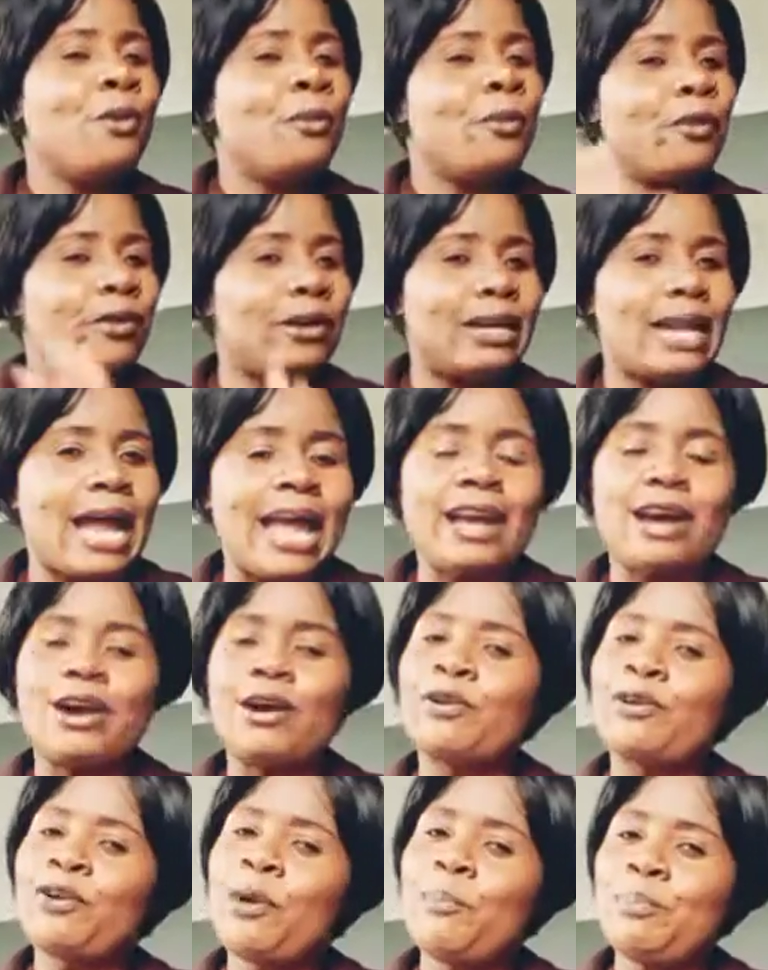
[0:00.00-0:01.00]
like
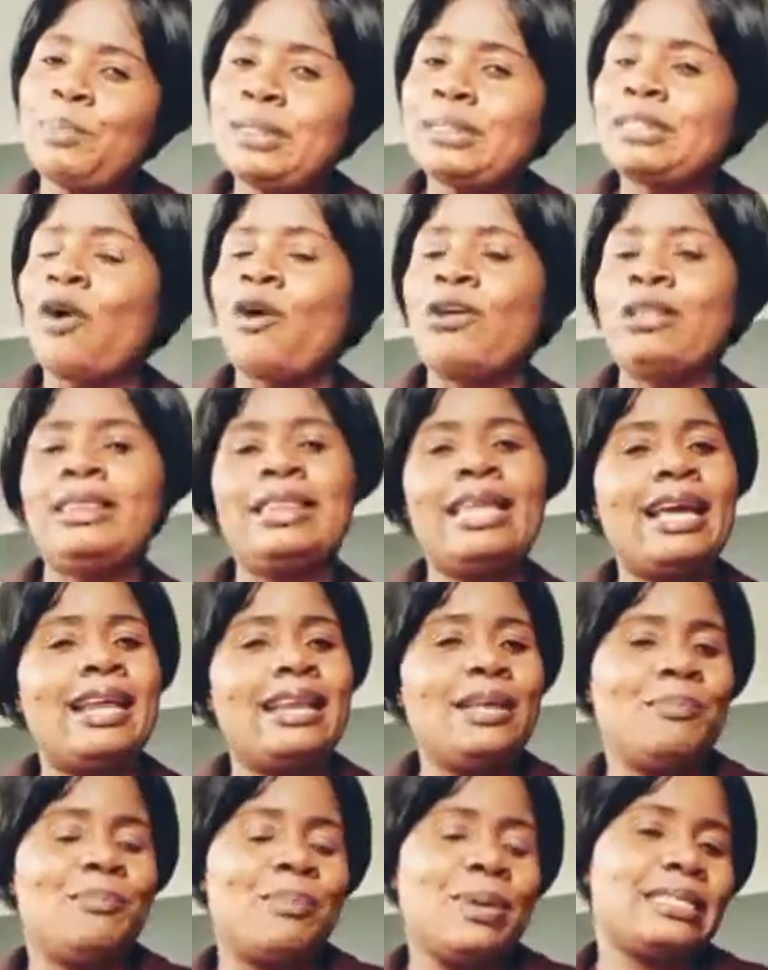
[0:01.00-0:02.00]
rub it on
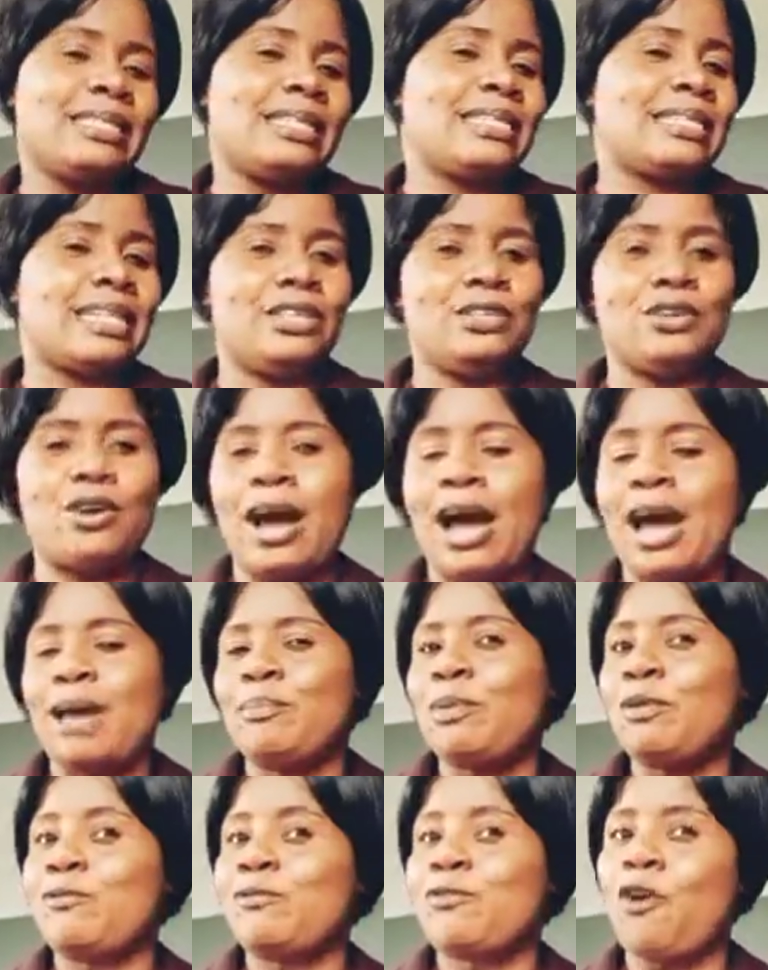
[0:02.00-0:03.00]
daily basis in your
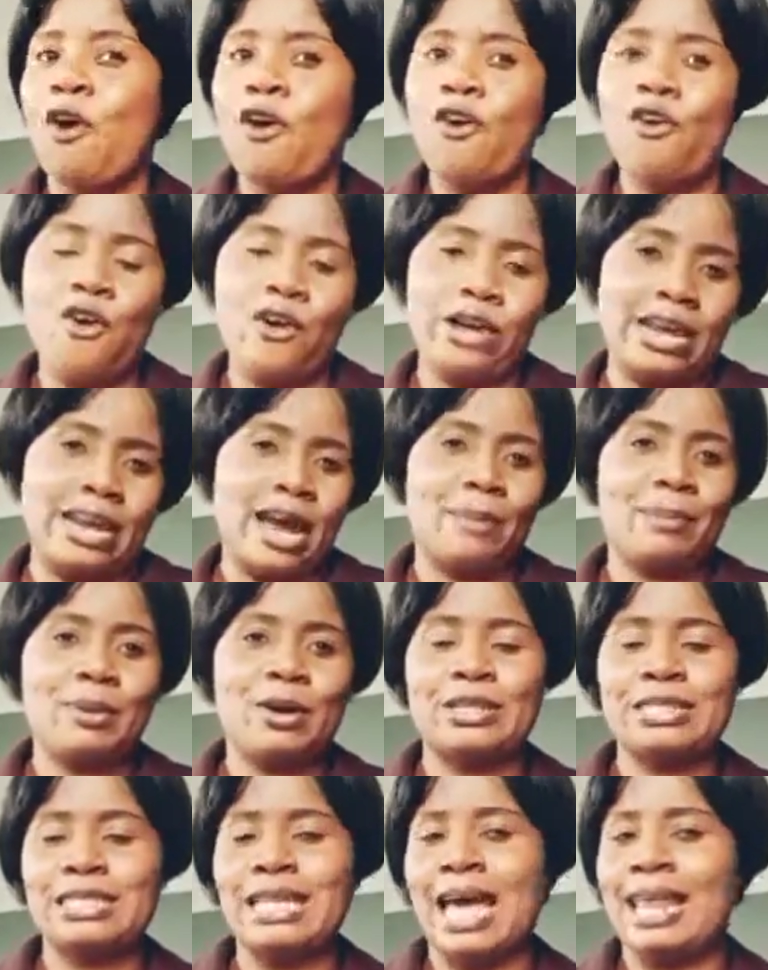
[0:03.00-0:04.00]
hand before going out,
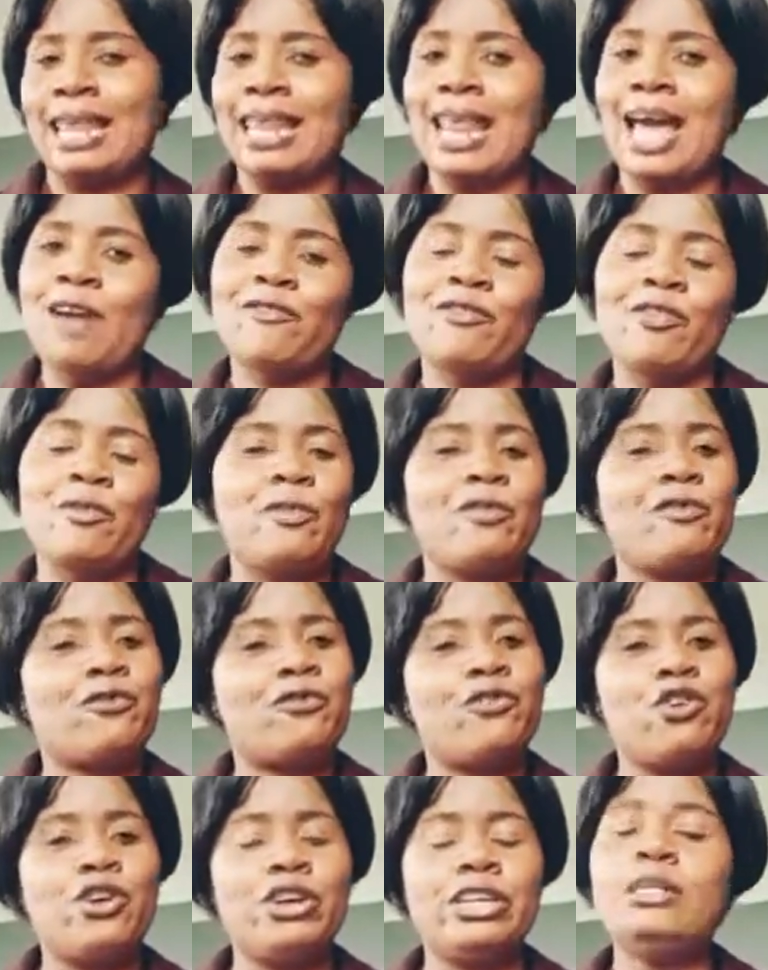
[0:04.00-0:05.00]
because our life will be
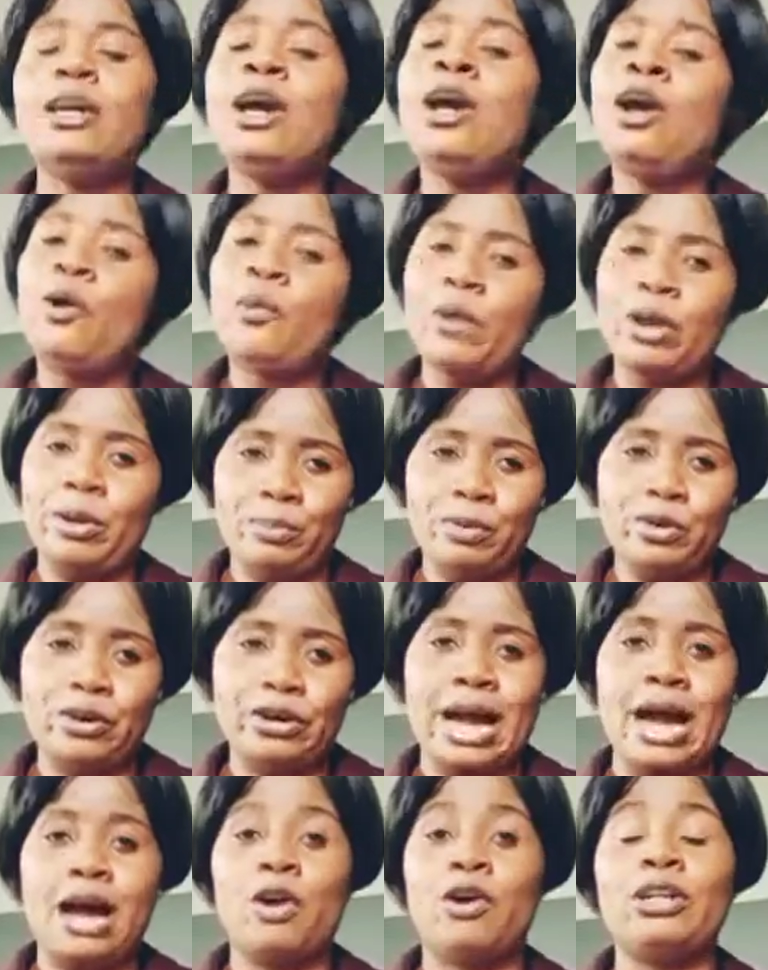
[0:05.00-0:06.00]
flowing with
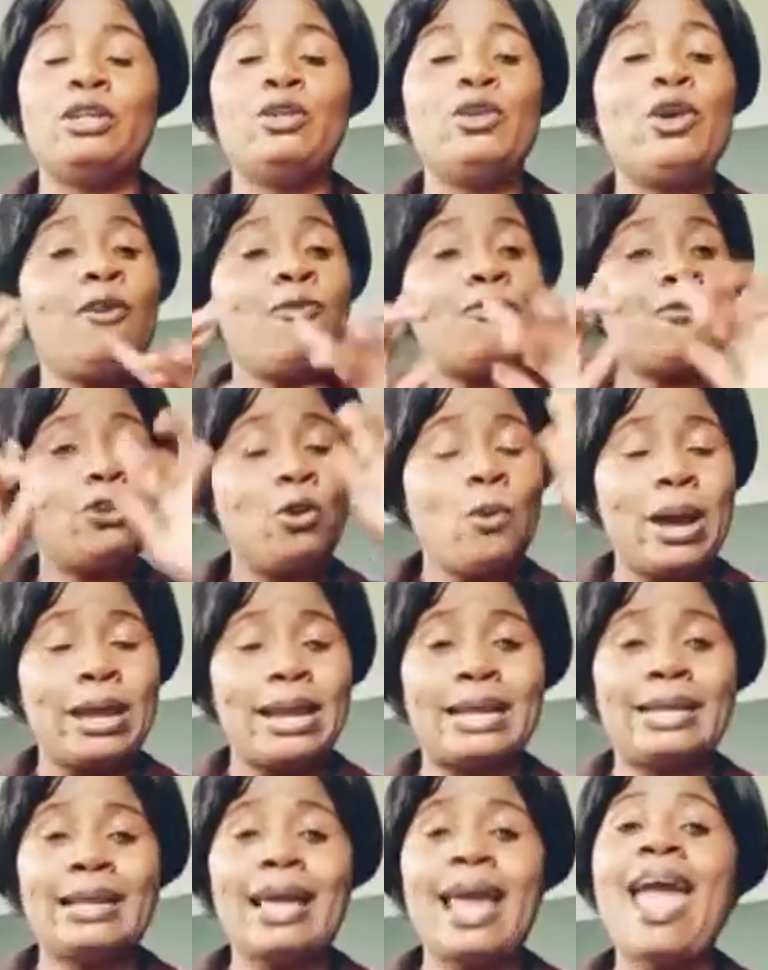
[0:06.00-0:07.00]
milk and honey, knowing fully well
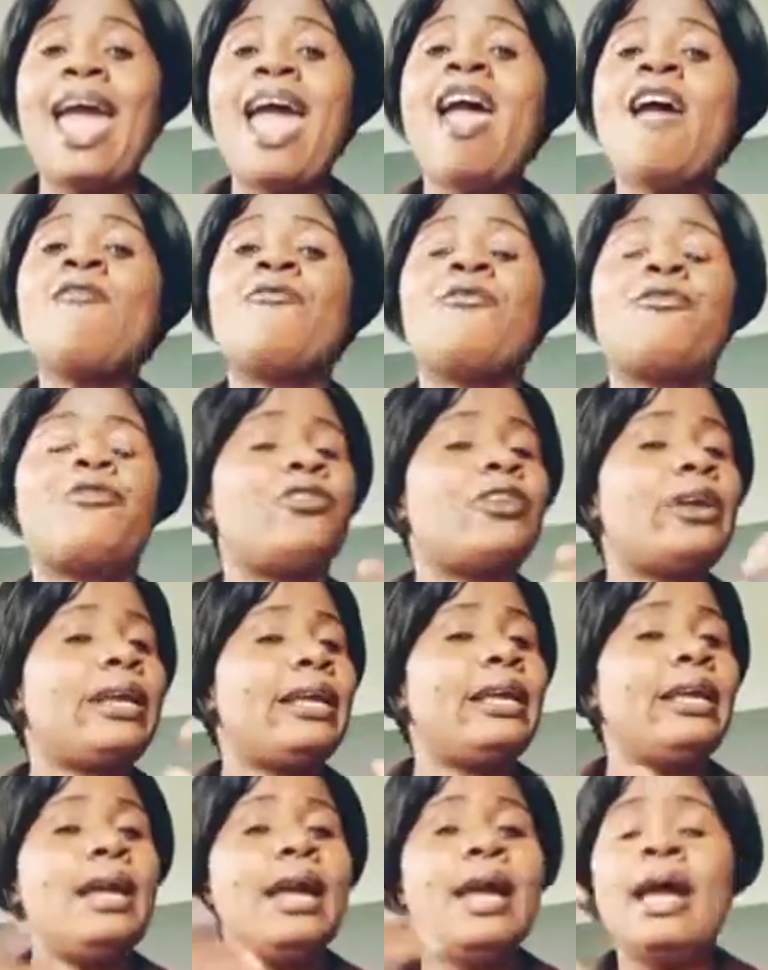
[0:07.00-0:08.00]
that
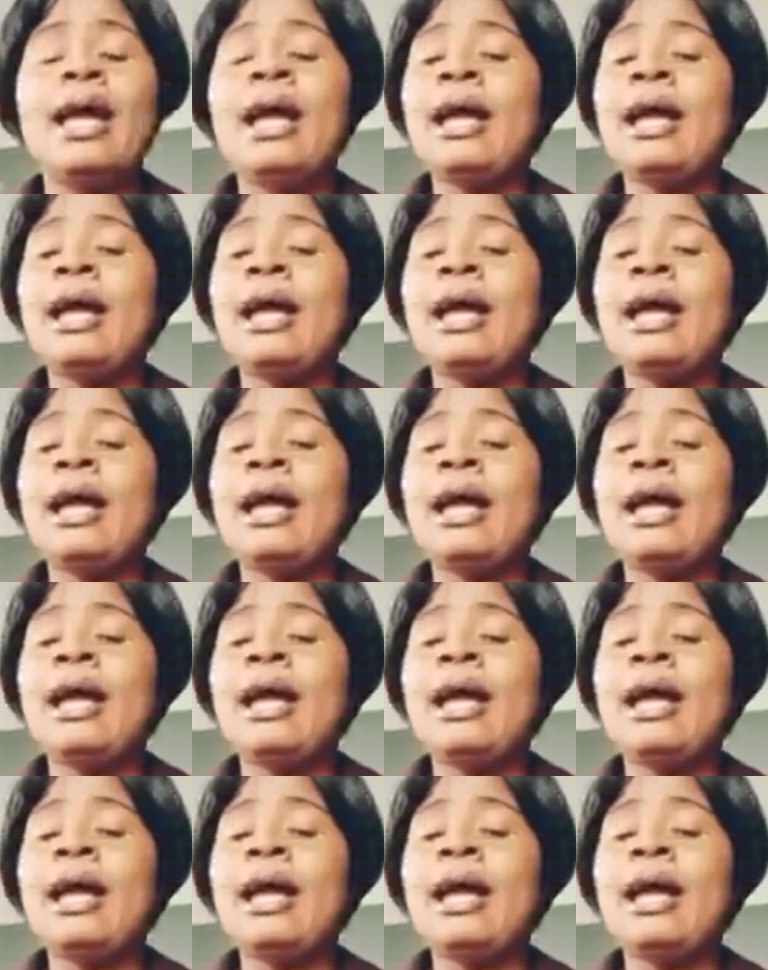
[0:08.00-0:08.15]
every